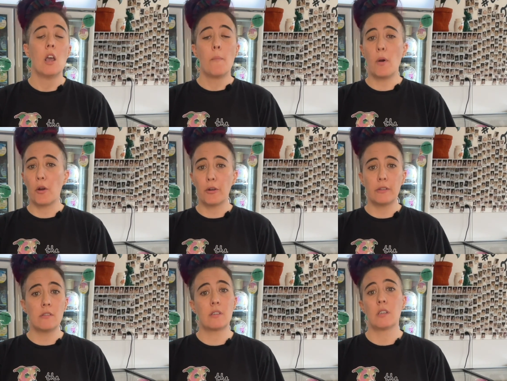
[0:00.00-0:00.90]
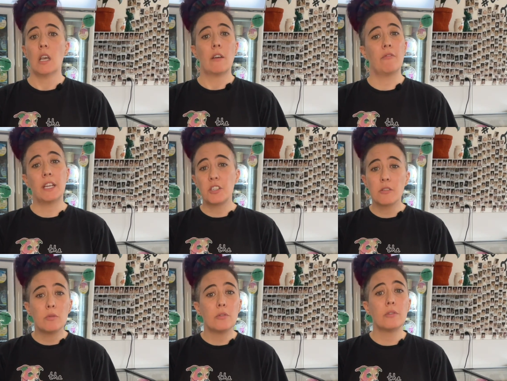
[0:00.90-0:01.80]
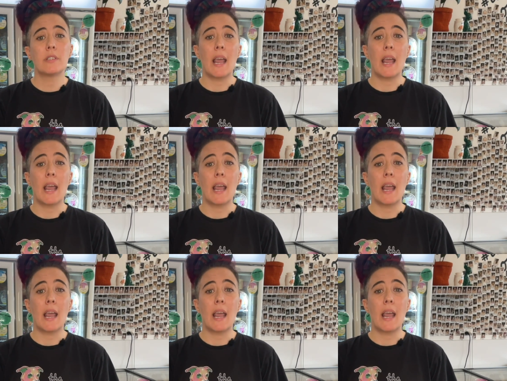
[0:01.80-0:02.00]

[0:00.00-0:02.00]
bones, vegetables,